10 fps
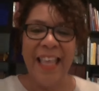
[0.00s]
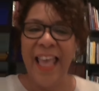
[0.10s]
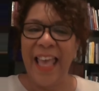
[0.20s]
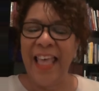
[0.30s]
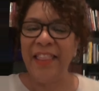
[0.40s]

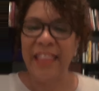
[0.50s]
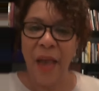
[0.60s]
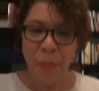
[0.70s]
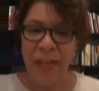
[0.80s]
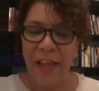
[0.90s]
And
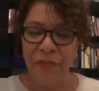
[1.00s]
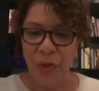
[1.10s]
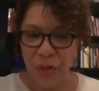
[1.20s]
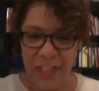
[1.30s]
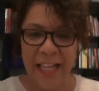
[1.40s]
that what I've
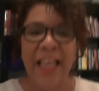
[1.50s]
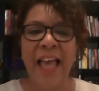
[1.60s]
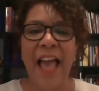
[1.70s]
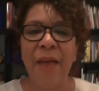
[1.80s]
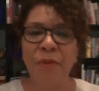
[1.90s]
learned, I'm